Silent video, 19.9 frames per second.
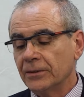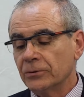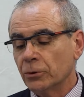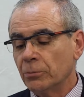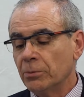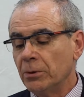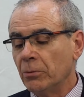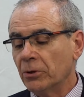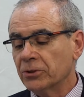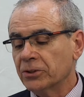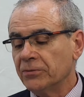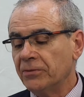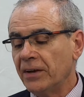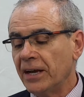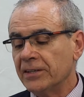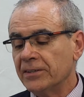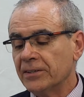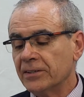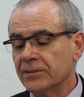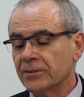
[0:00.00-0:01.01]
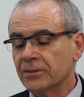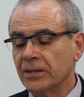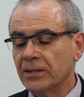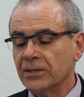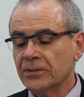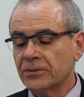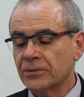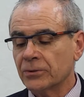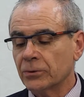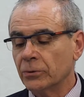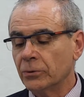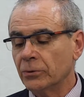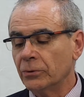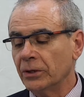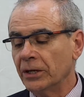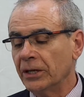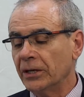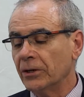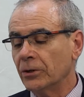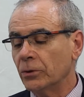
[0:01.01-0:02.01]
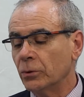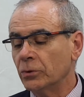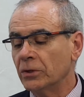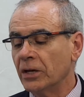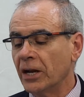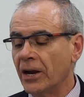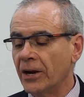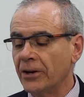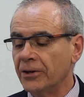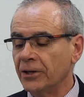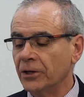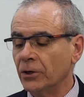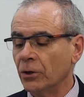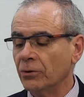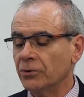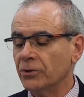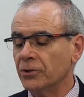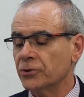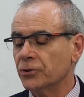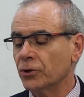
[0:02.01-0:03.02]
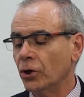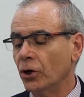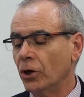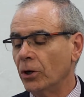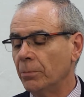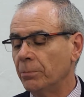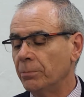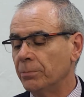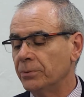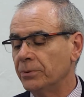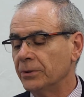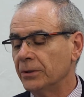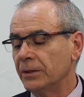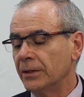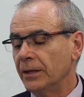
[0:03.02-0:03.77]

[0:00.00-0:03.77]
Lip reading: to be motivated, needs to include learning on the job